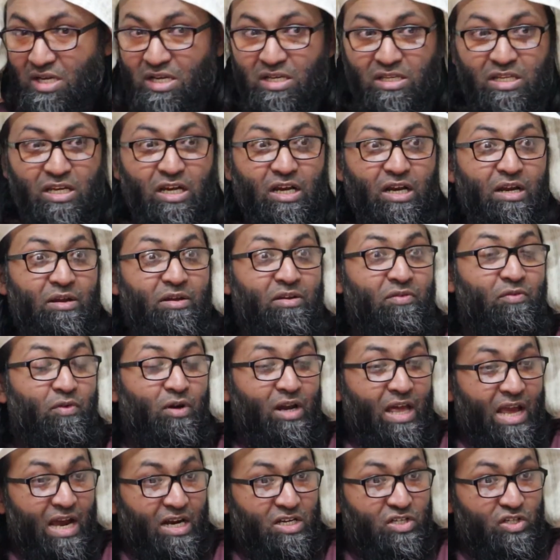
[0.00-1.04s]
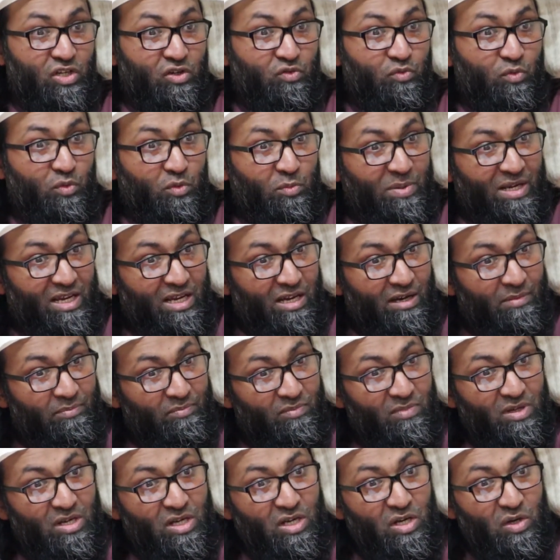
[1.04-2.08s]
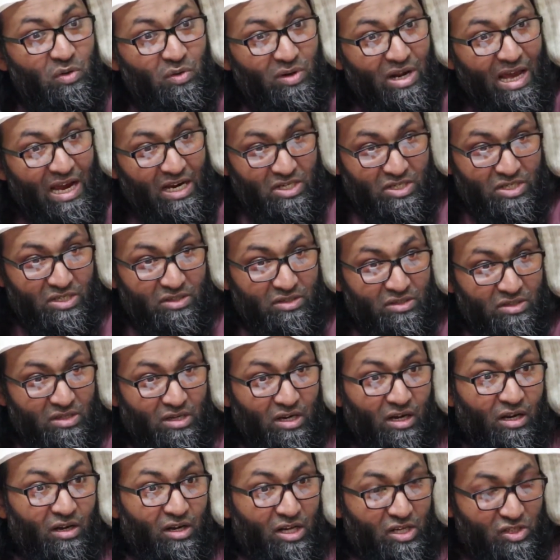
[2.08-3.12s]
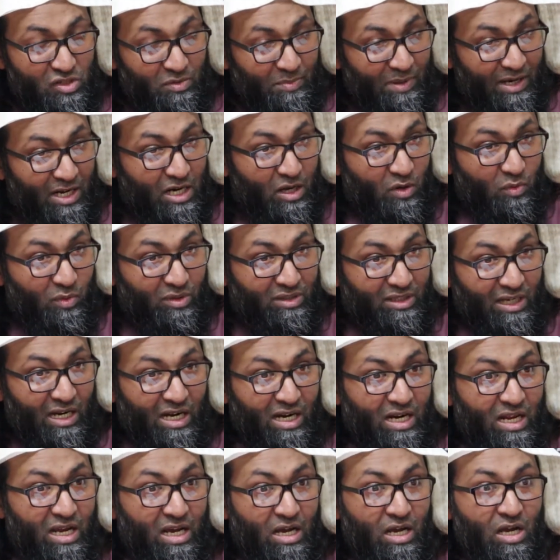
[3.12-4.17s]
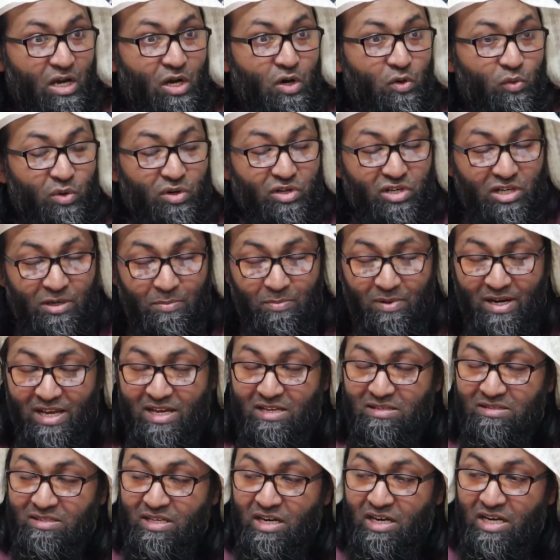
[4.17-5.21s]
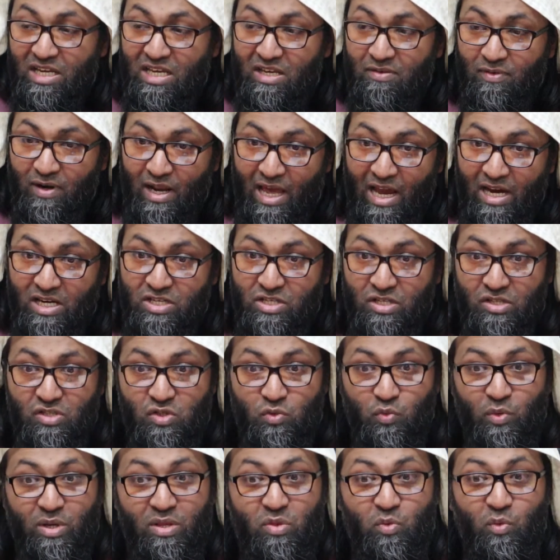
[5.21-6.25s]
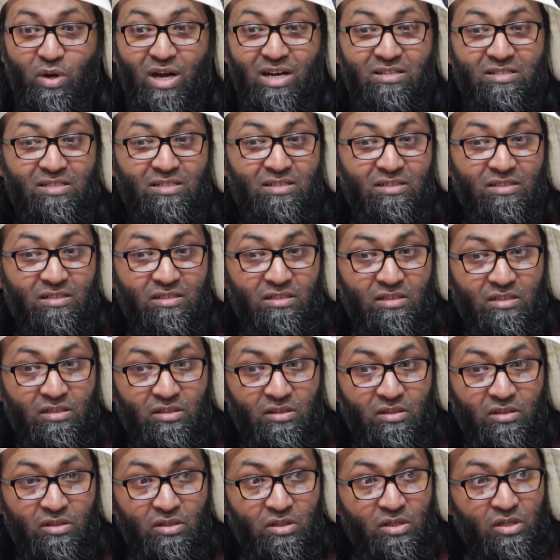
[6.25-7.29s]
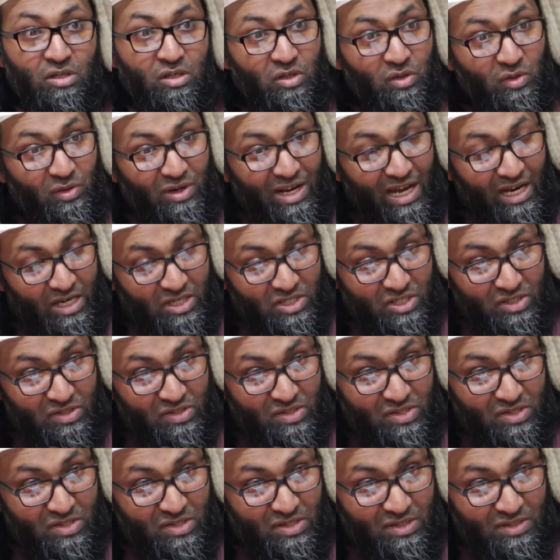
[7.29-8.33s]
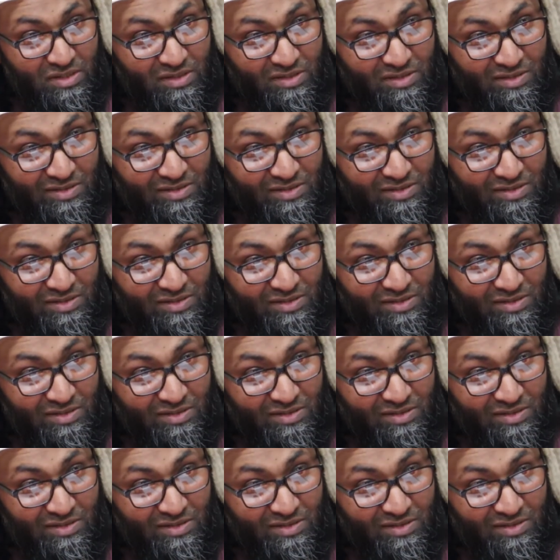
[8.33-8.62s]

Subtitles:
Their evil action would become good actions. Allah subhanahu wa ta'ala would replace their evil actions with what? Good actions.